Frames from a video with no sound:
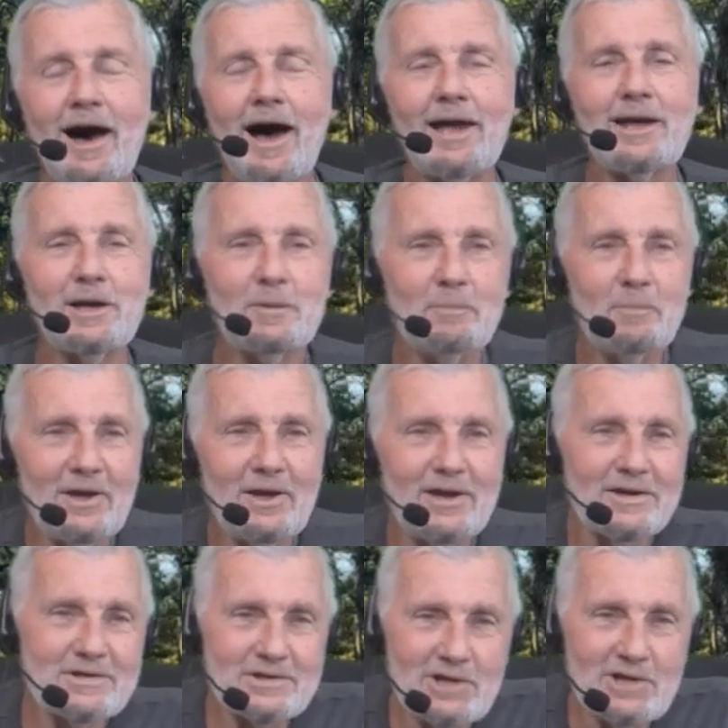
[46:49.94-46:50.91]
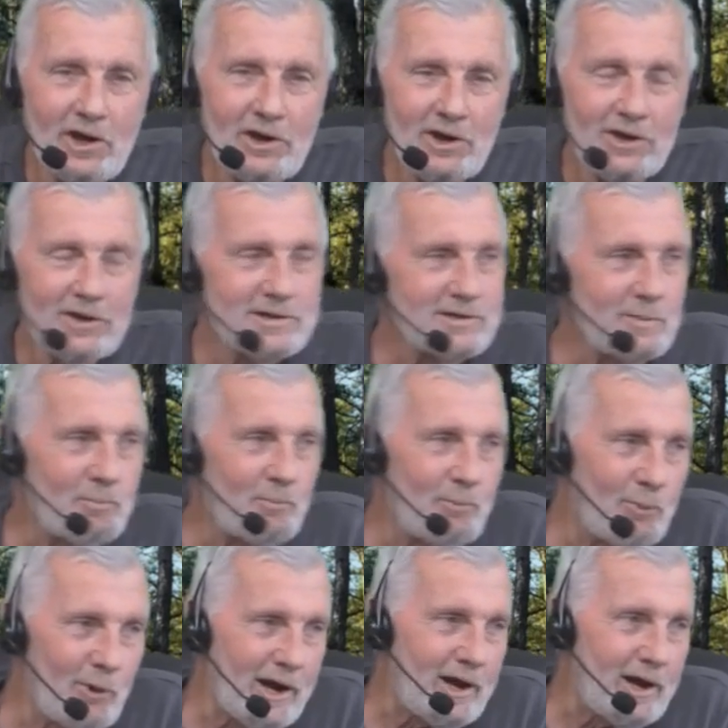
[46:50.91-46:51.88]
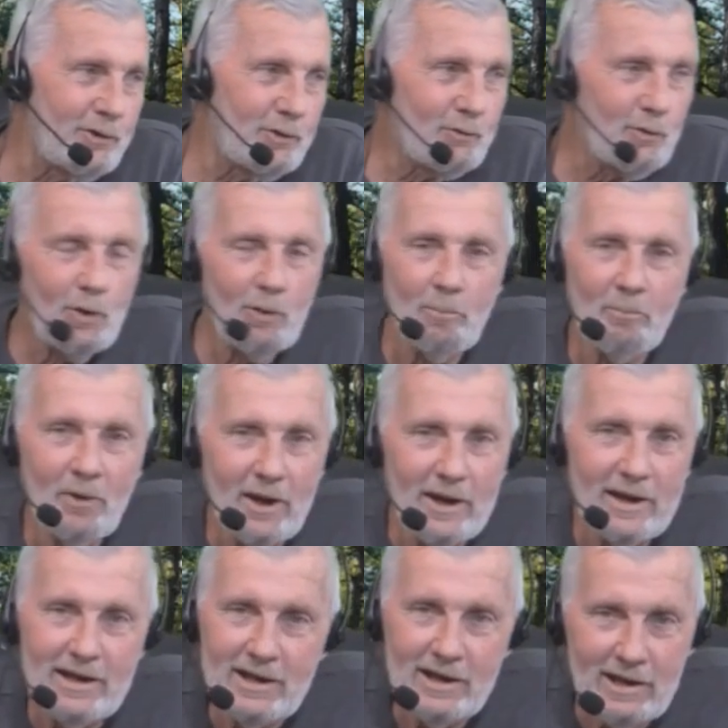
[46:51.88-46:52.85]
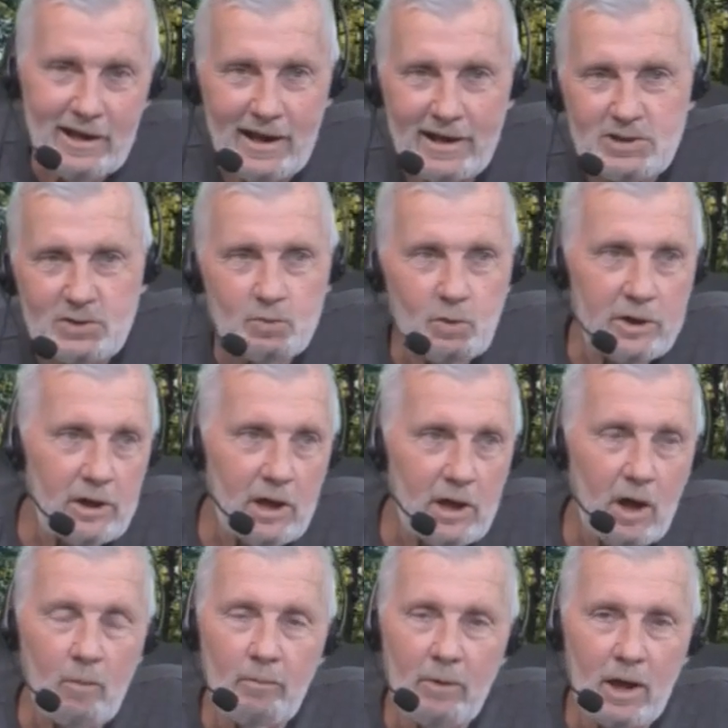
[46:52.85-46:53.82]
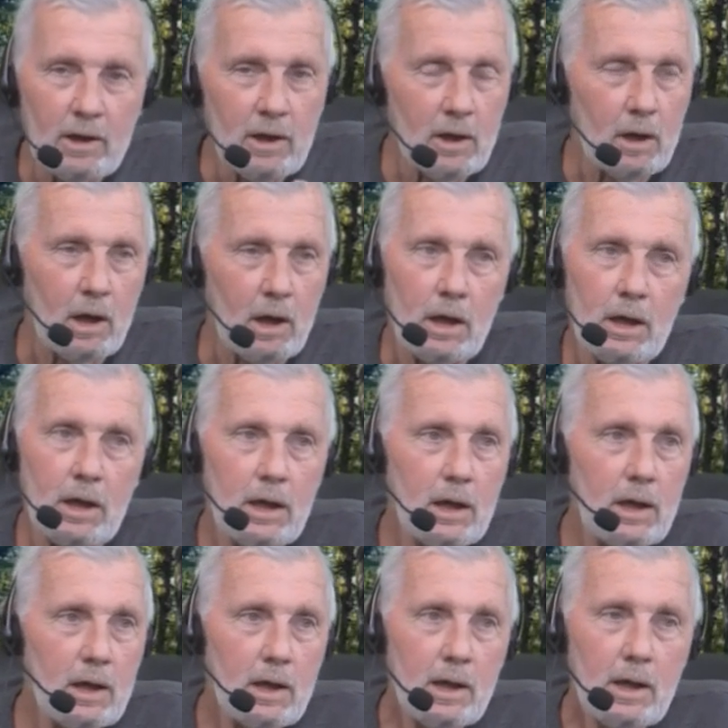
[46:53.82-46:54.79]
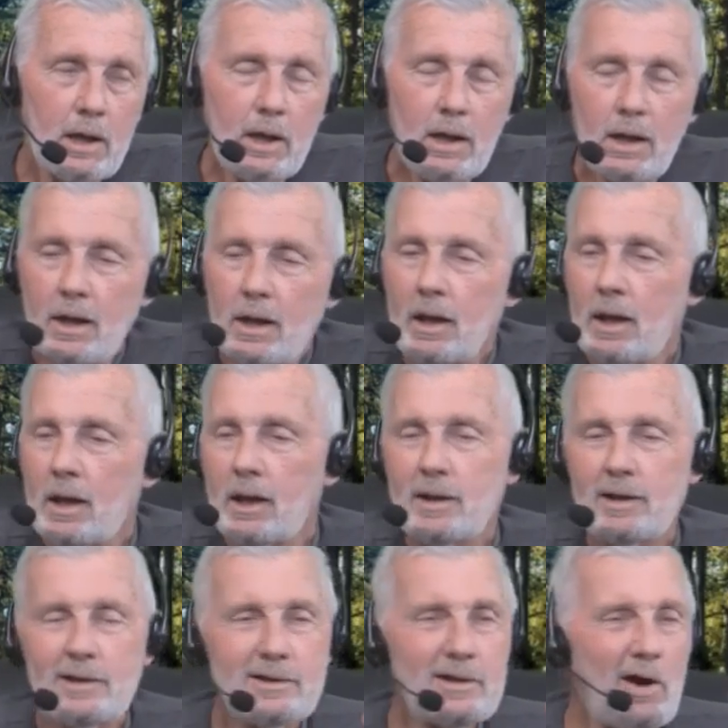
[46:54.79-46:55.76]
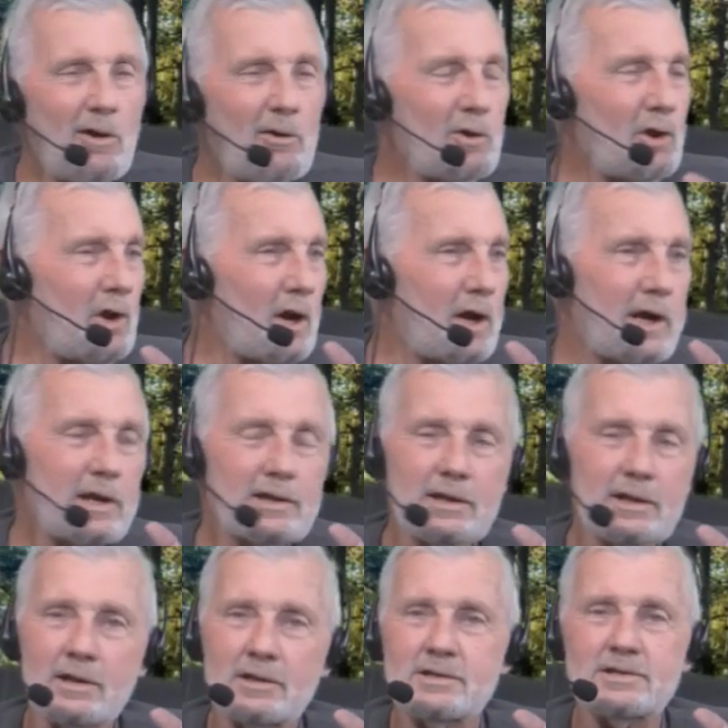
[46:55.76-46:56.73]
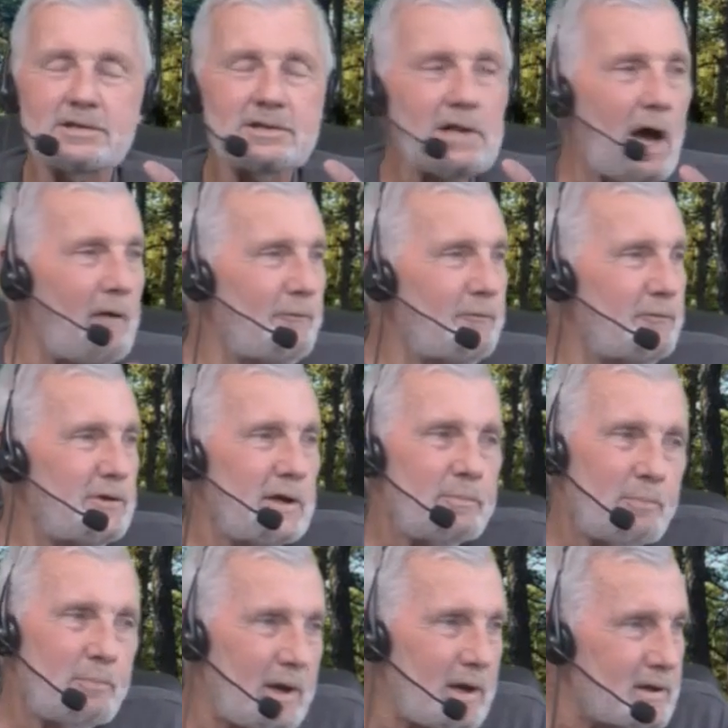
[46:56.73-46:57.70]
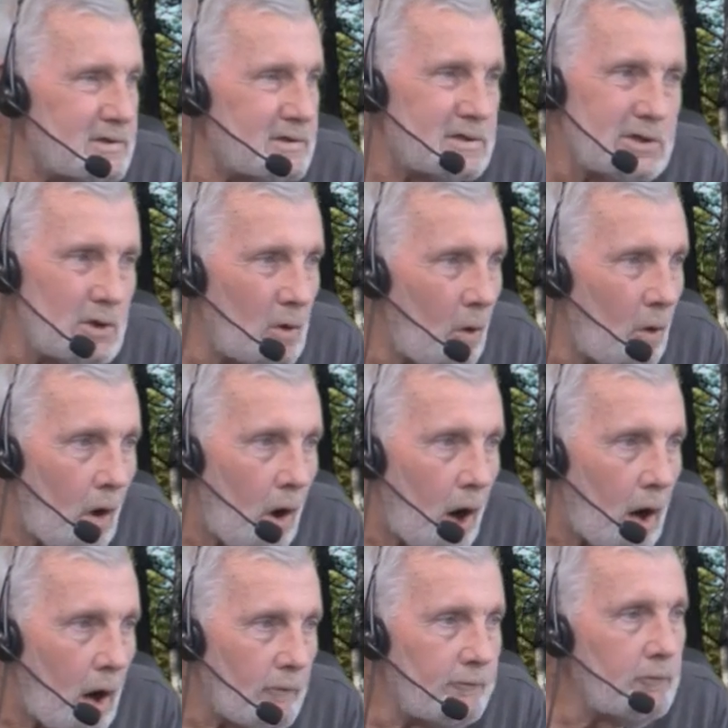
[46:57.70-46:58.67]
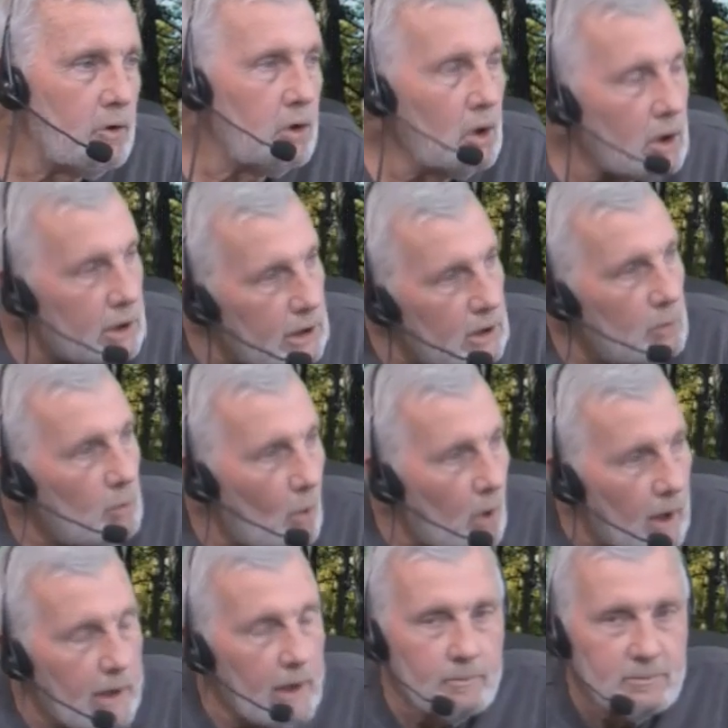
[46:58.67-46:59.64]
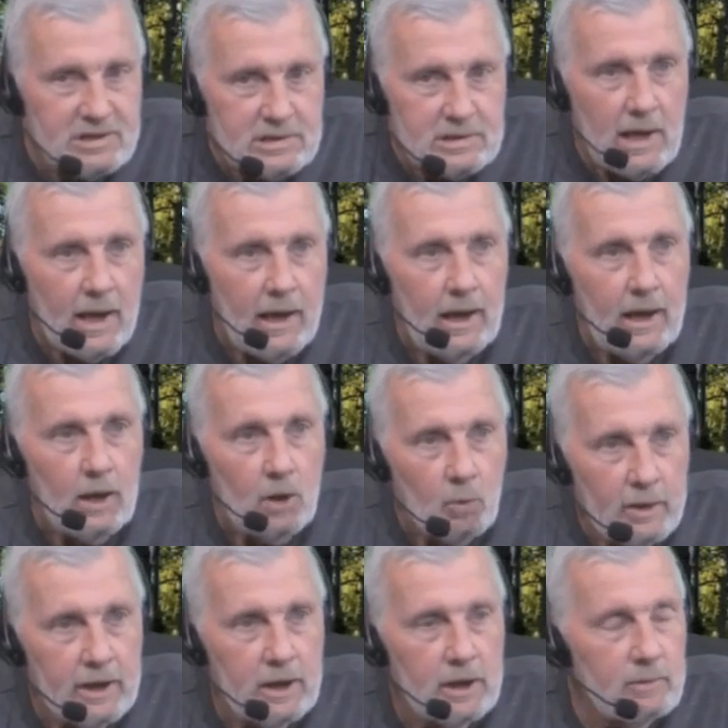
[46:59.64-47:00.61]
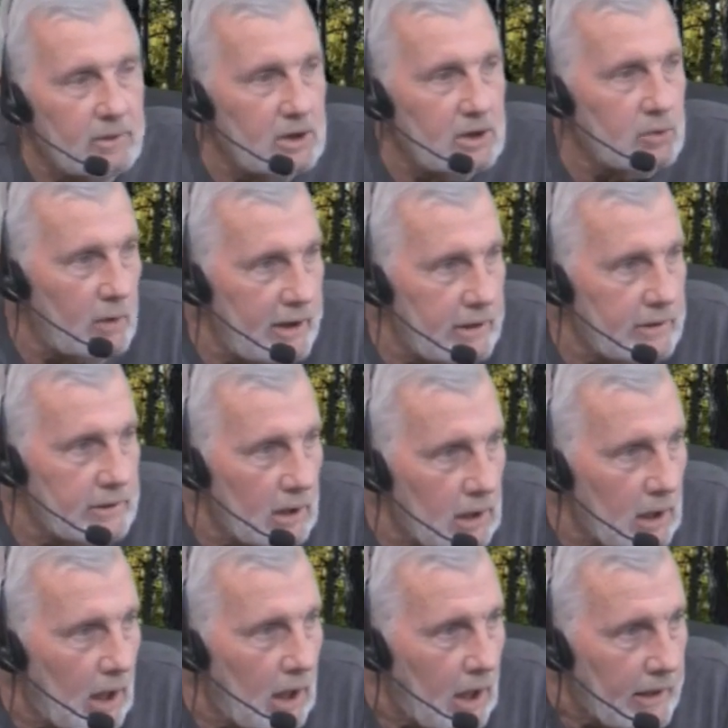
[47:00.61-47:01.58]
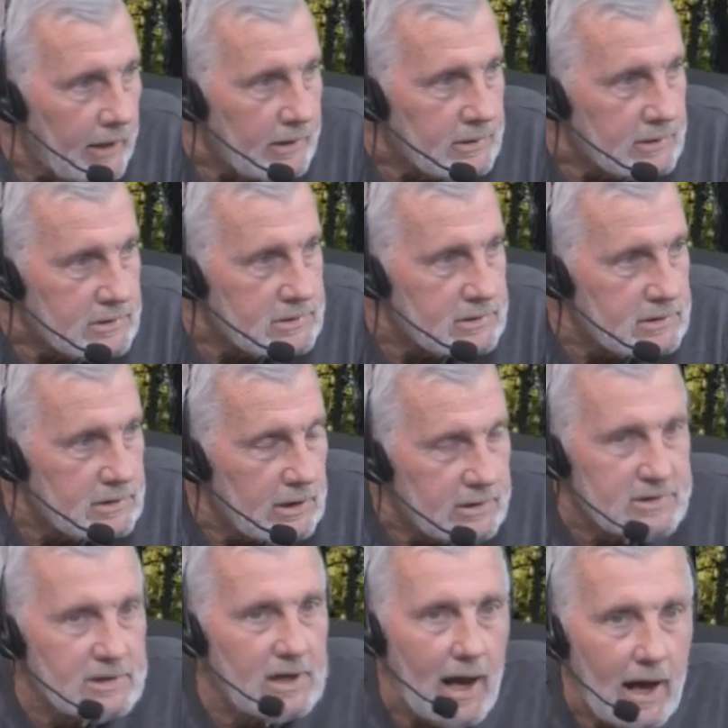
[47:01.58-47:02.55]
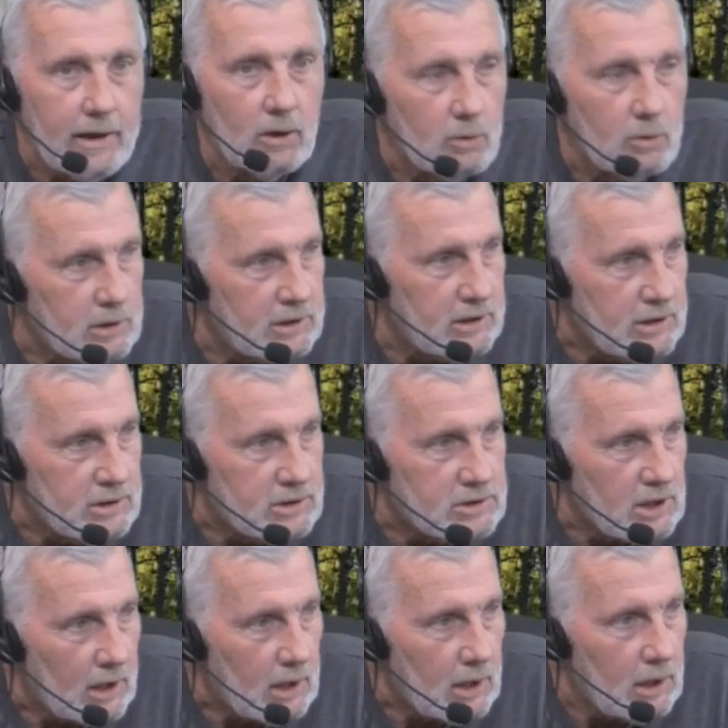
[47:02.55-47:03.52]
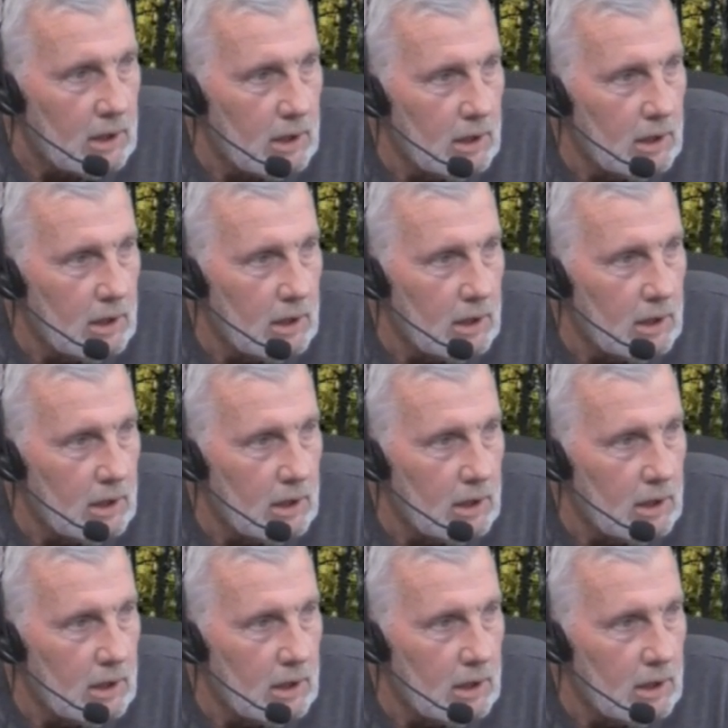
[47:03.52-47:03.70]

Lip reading: I can be as subtle as a brick through a plate glass window, but look. Don't look at the stuff that pissed you off. Look at what I'm saying. Read between the lines. It's coyote teaching.